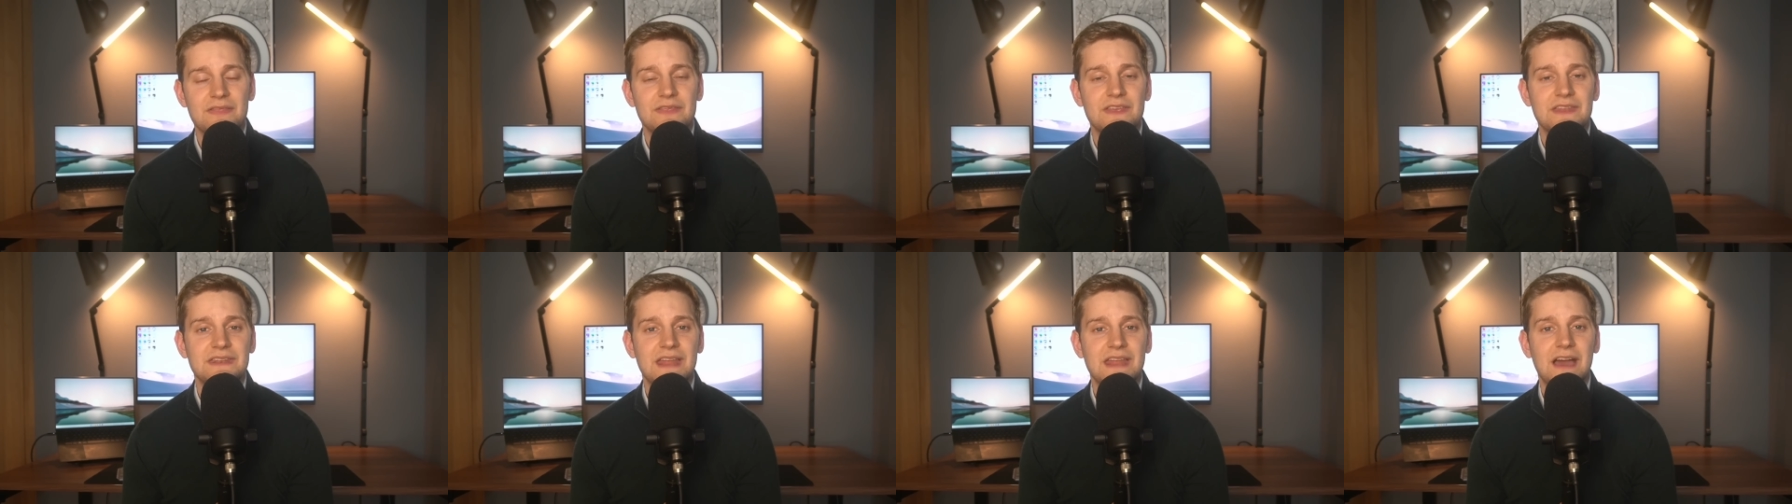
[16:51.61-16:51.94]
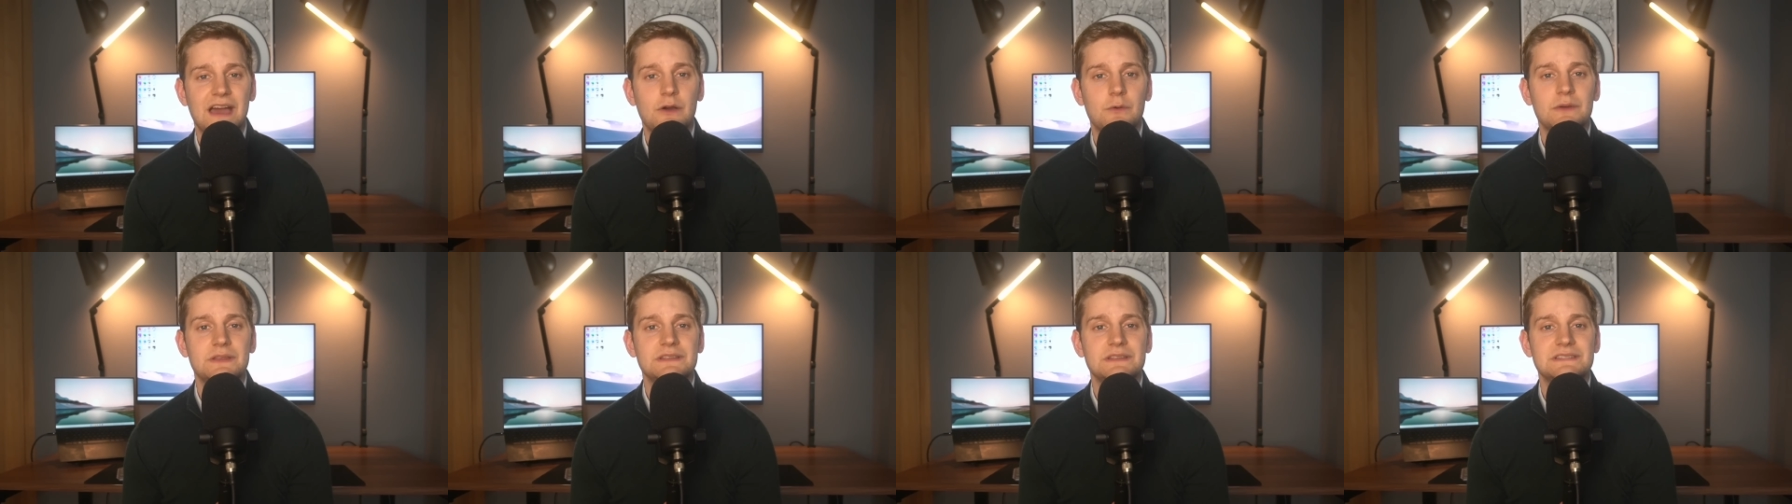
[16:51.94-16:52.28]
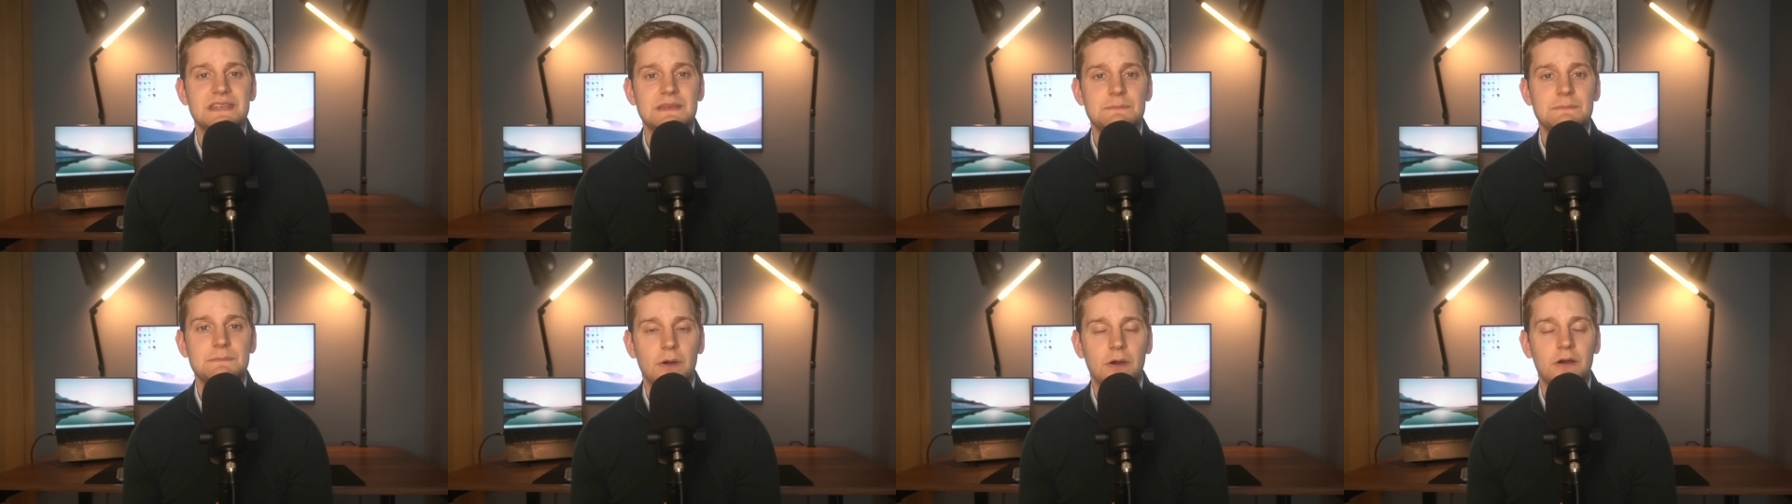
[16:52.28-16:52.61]
then now is
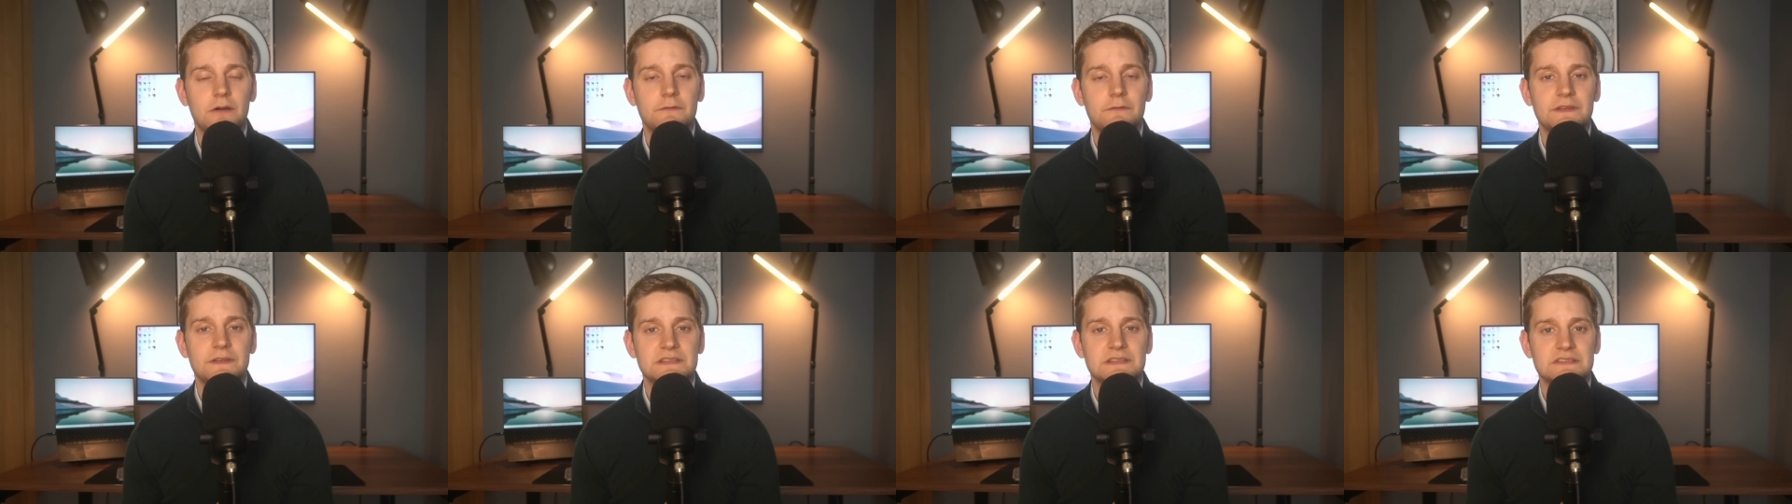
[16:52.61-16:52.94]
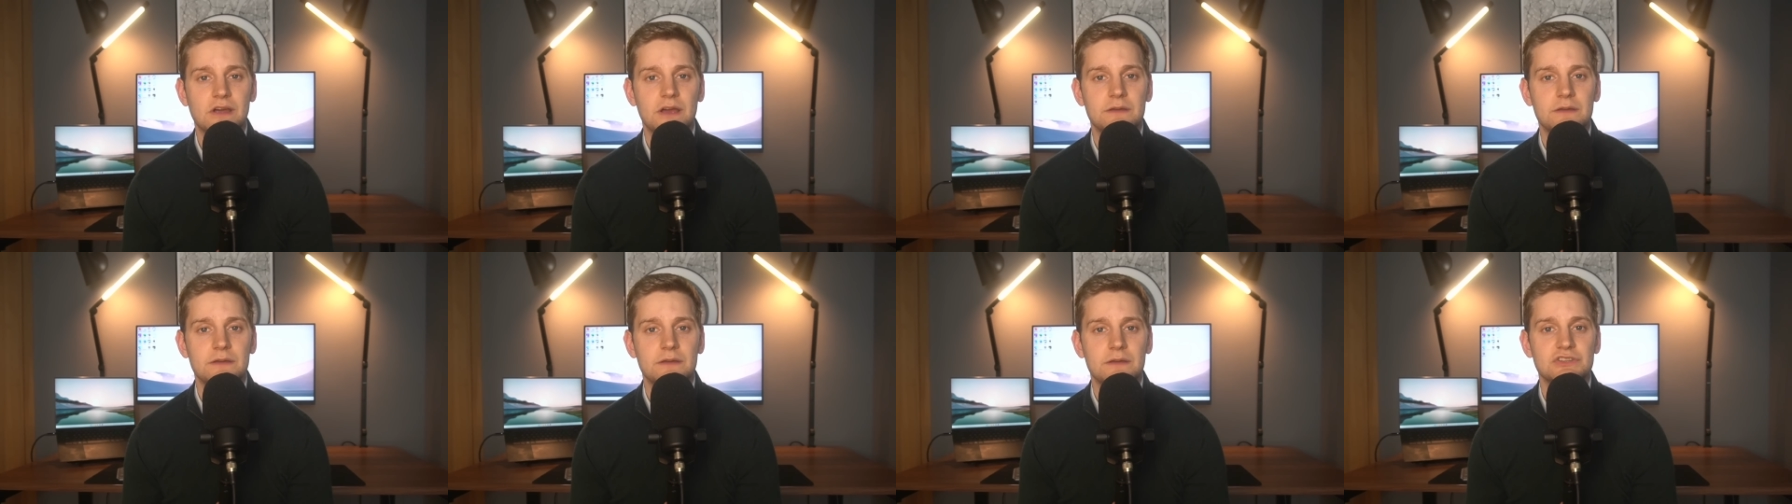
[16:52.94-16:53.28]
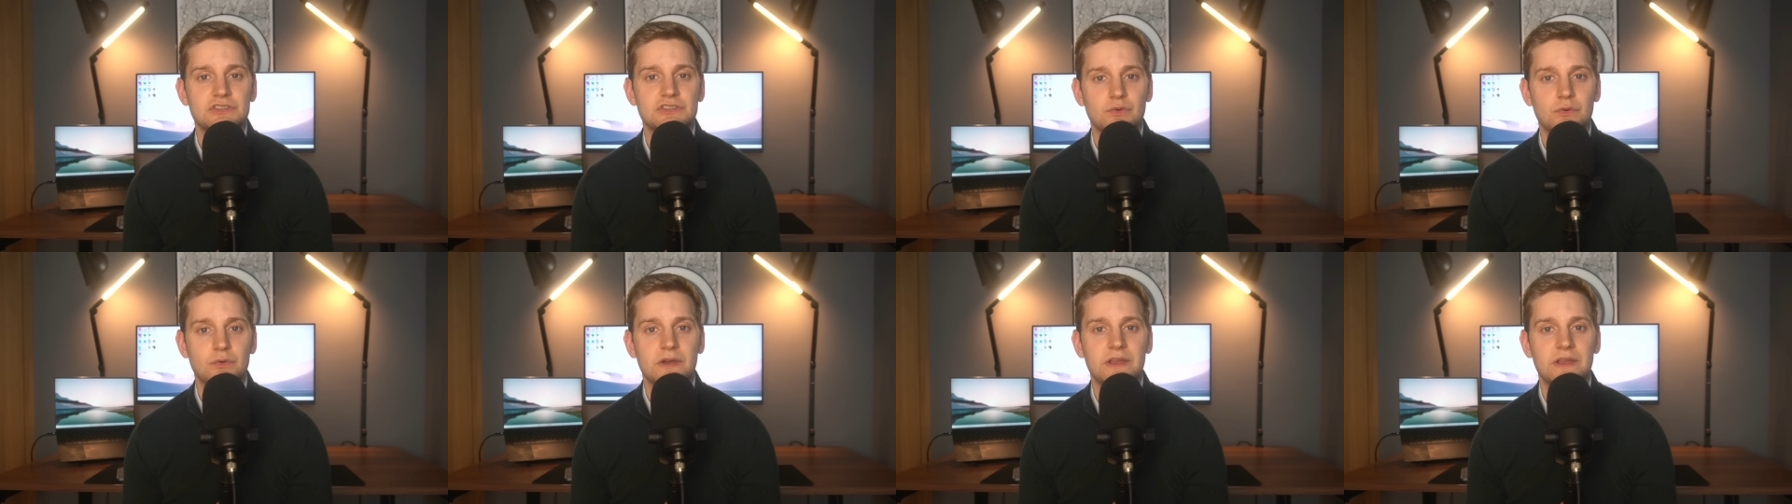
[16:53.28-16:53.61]
the perfect time to
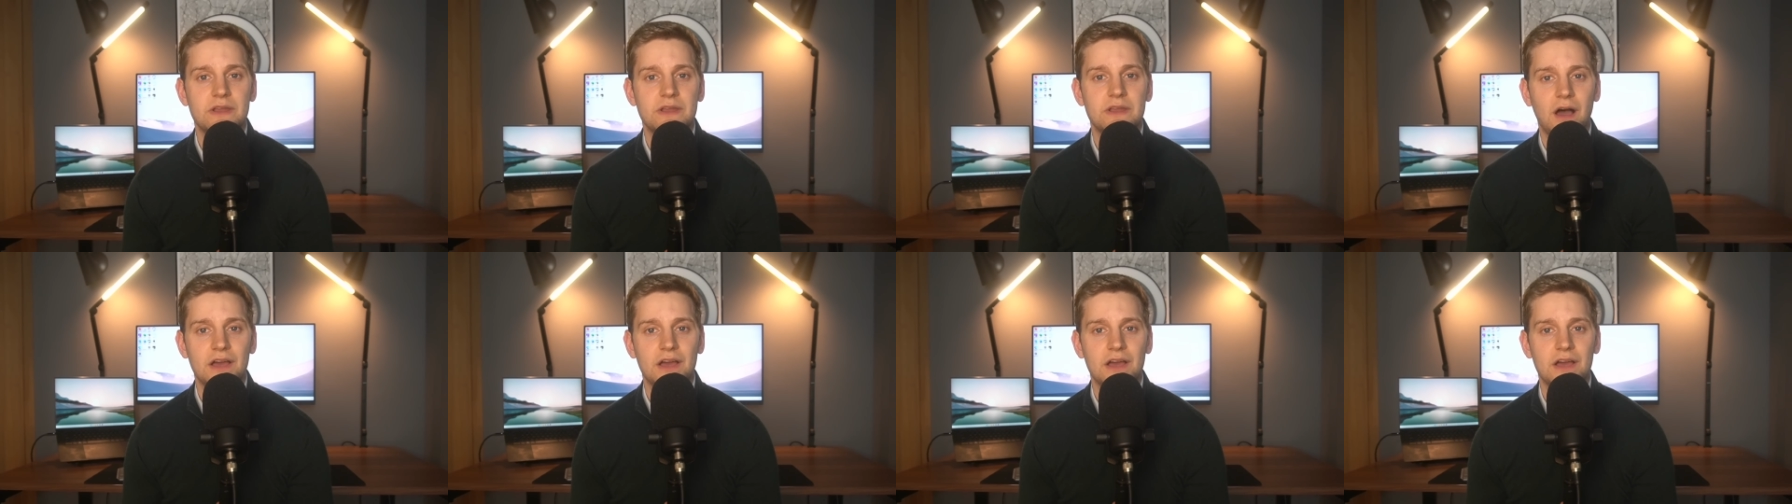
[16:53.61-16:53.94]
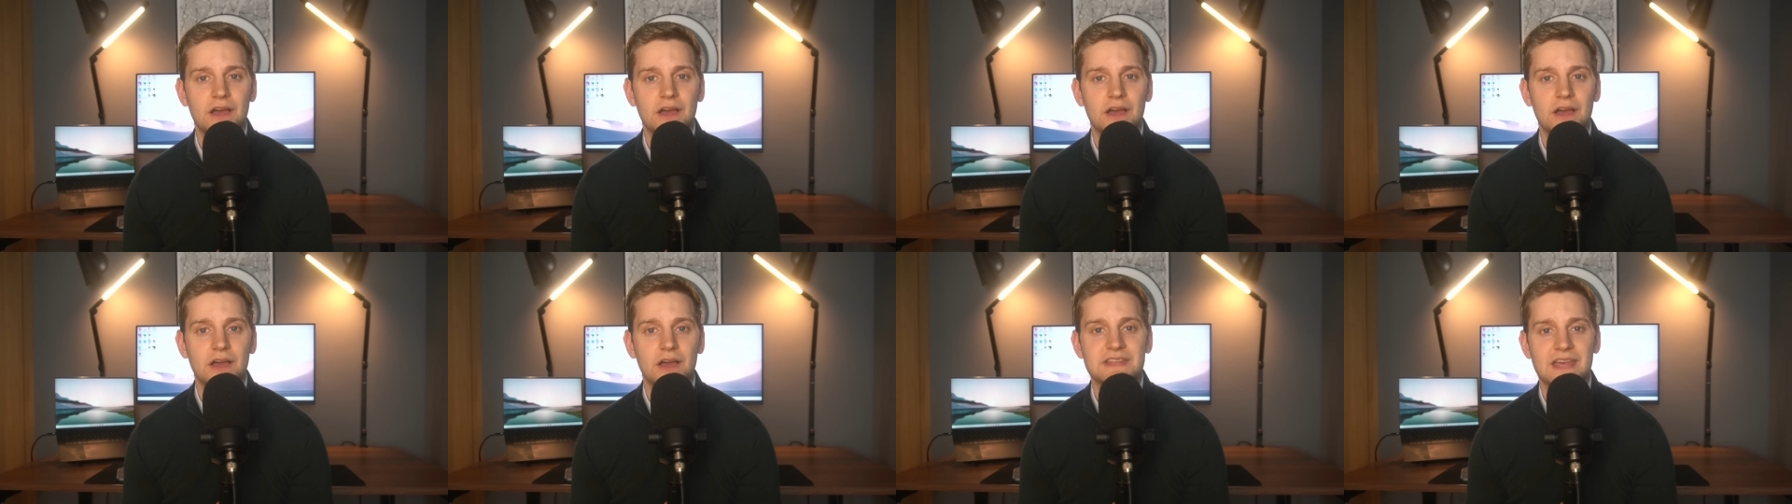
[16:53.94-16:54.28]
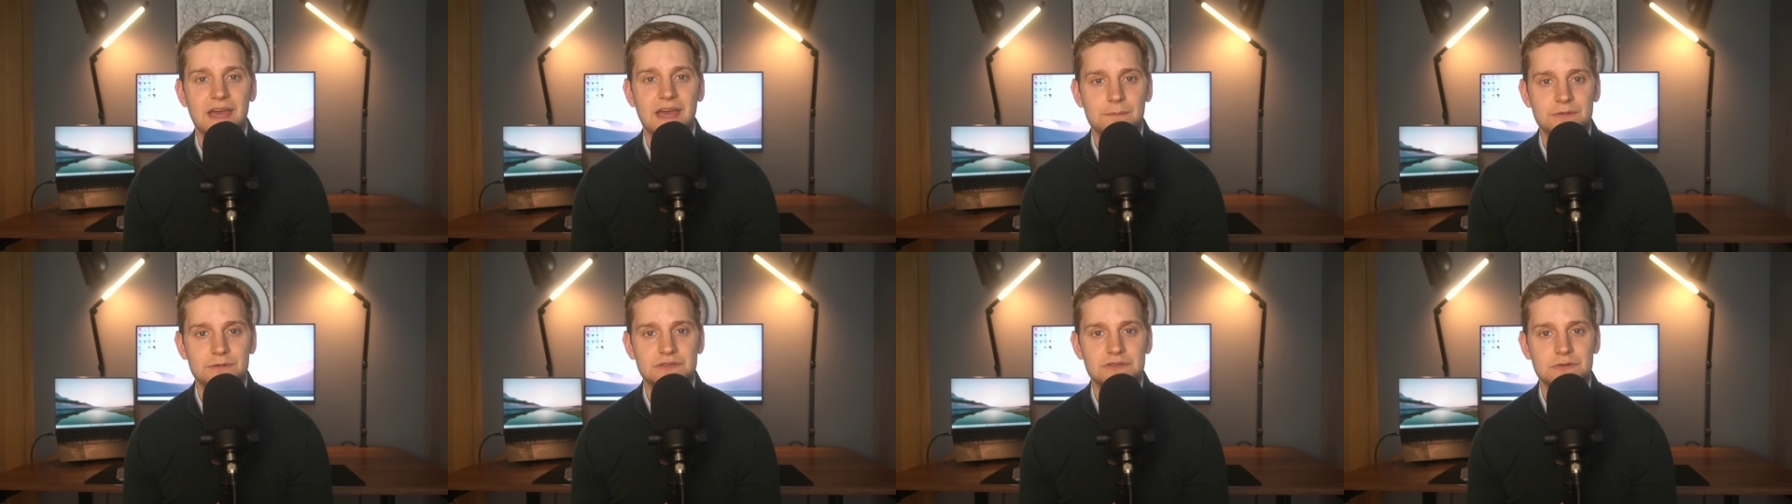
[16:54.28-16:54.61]
join I Trust
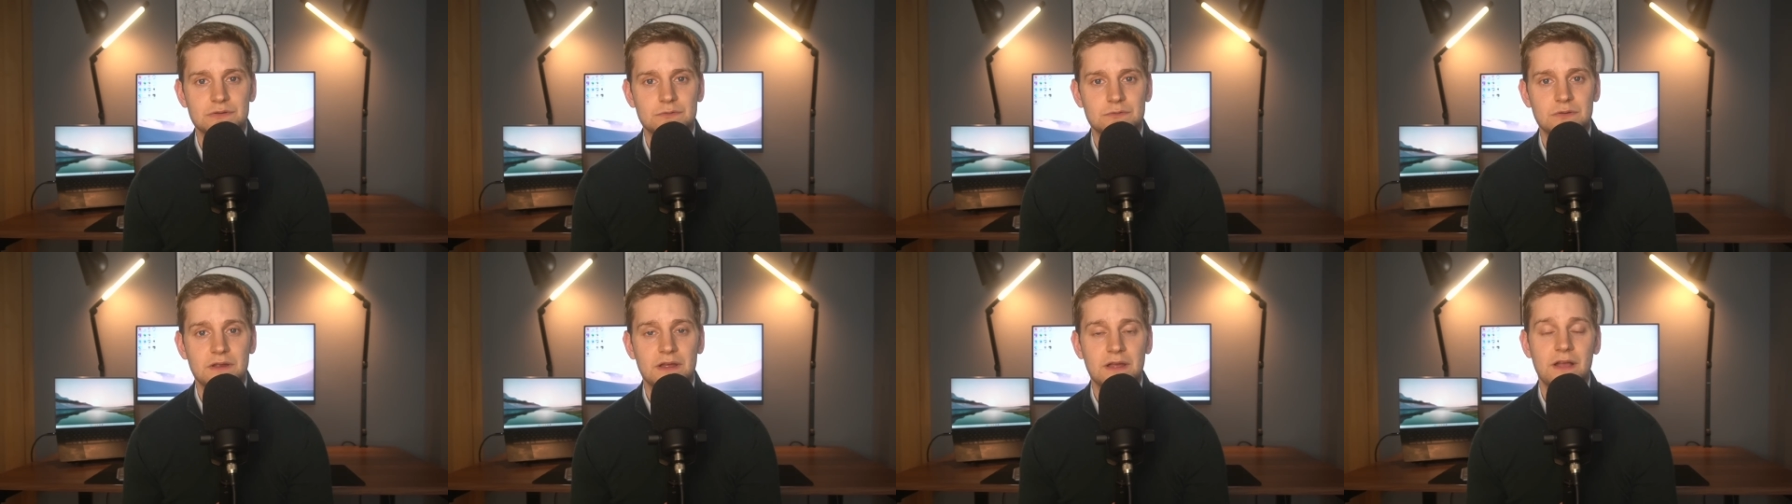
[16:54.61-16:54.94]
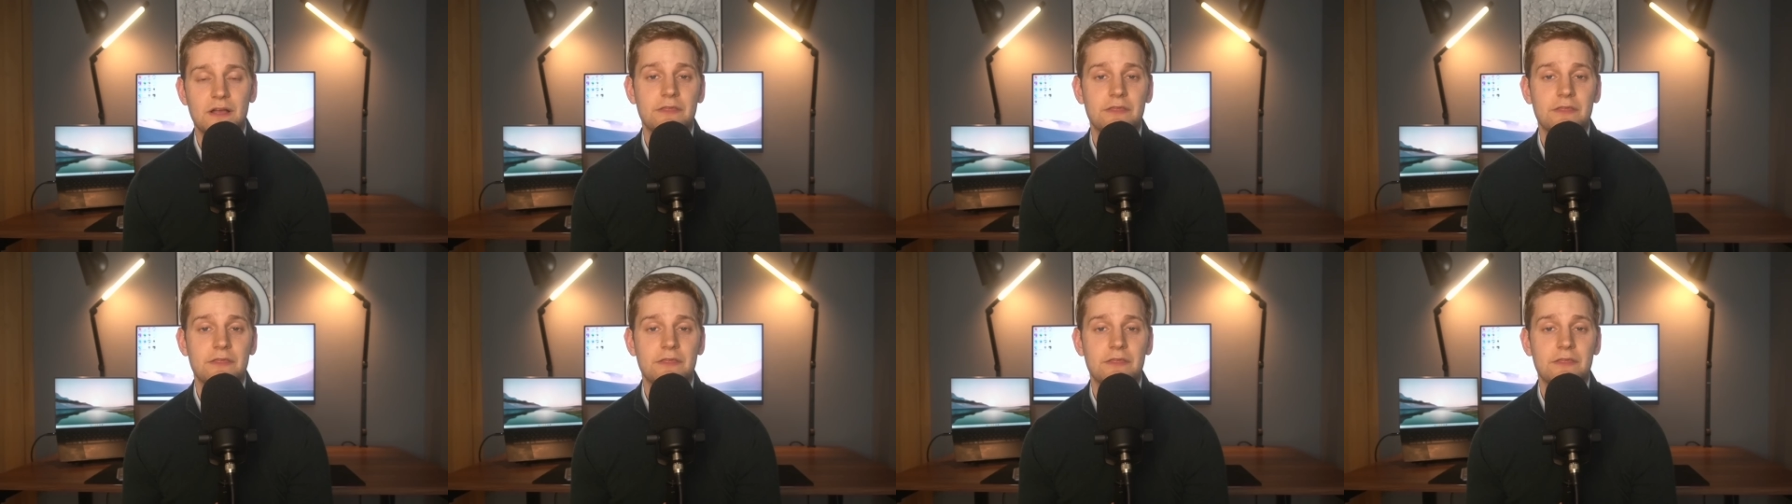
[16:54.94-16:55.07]
Capital.